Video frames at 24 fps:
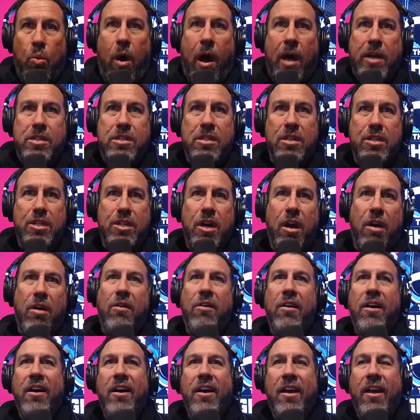to watch the
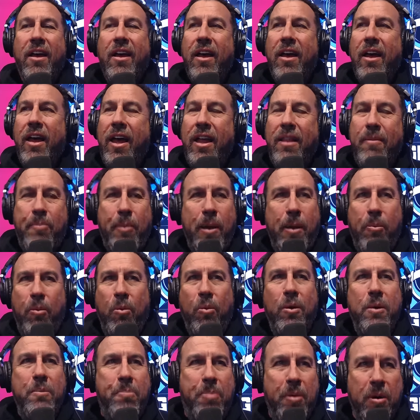show, and
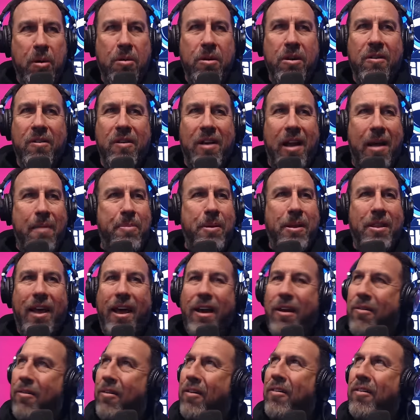people would boo you, and I'd be
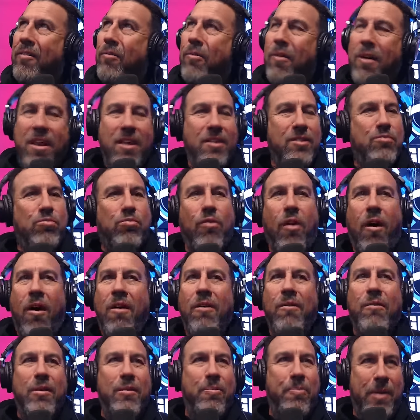like, "What is
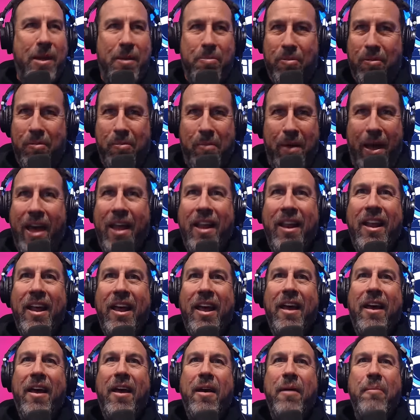wrong with people, man?"
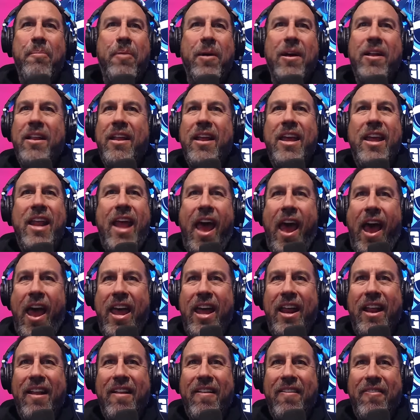But
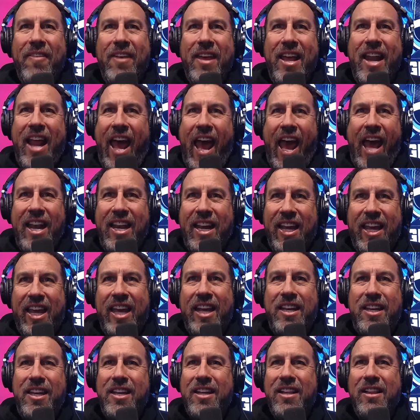yeah, it, it, it had to
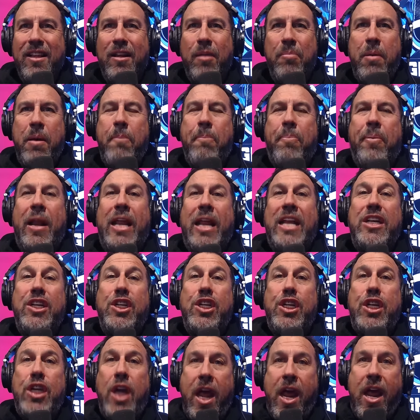get to you a little bit, but it
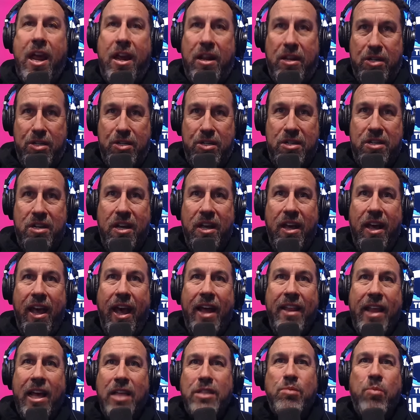changed,
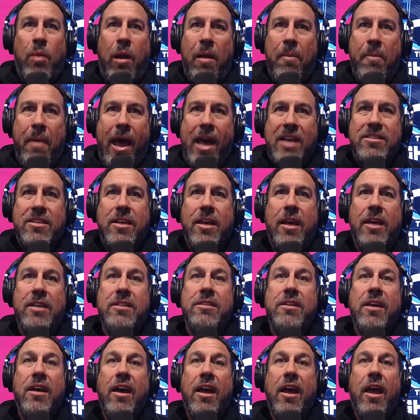and that's what I'm asking:
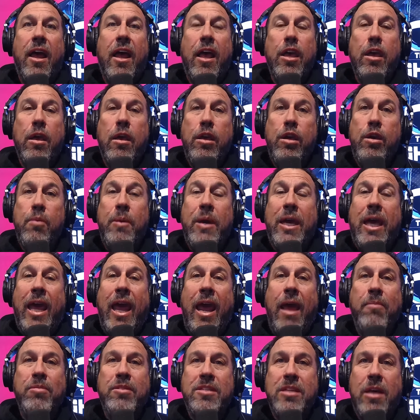is you
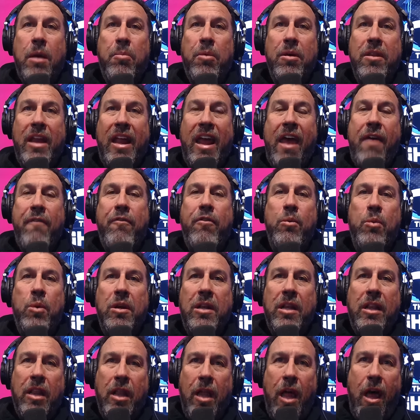became someone that
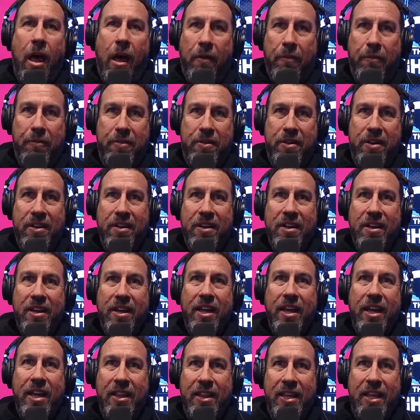everyone loved
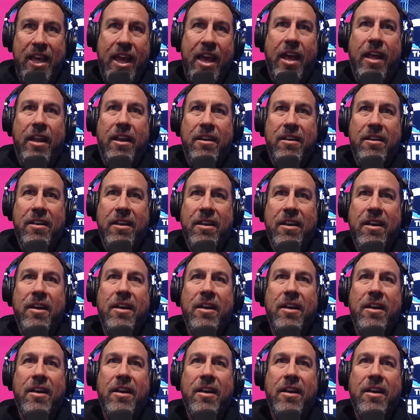in the end.